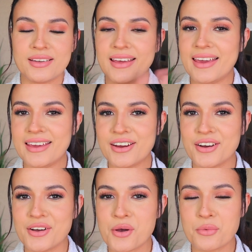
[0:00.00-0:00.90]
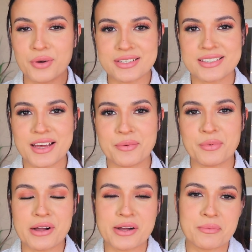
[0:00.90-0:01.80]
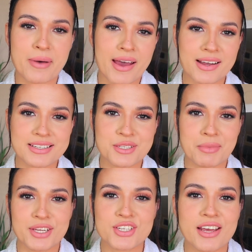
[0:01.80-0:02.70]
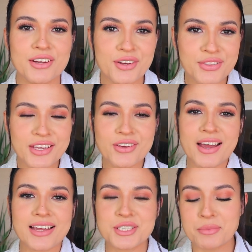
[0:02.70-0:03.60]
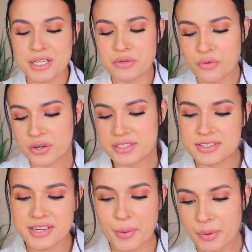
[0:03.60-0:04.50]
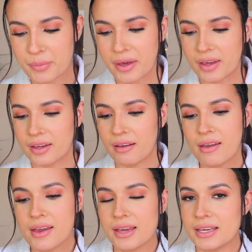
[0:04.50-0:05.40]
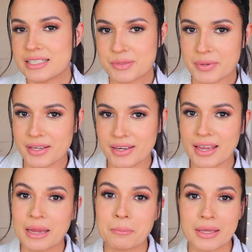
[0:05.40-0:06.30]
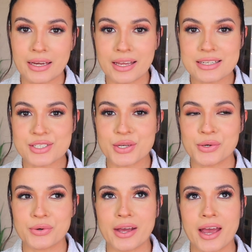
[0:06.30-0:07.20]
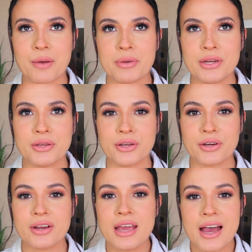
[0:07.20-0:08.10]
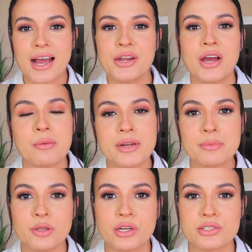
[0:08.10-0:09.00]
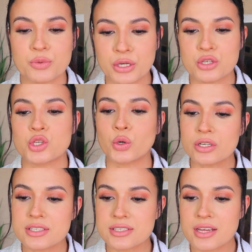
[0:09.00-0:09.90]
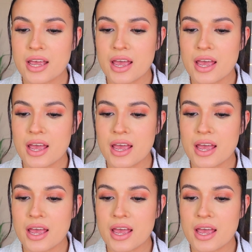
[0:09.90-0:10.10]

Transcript: Hey girl, what's up? Welcome back to my channel. Thank you guys so much for stopping by. It's been a minute, so happy new year. I know I have been uploading so many shorts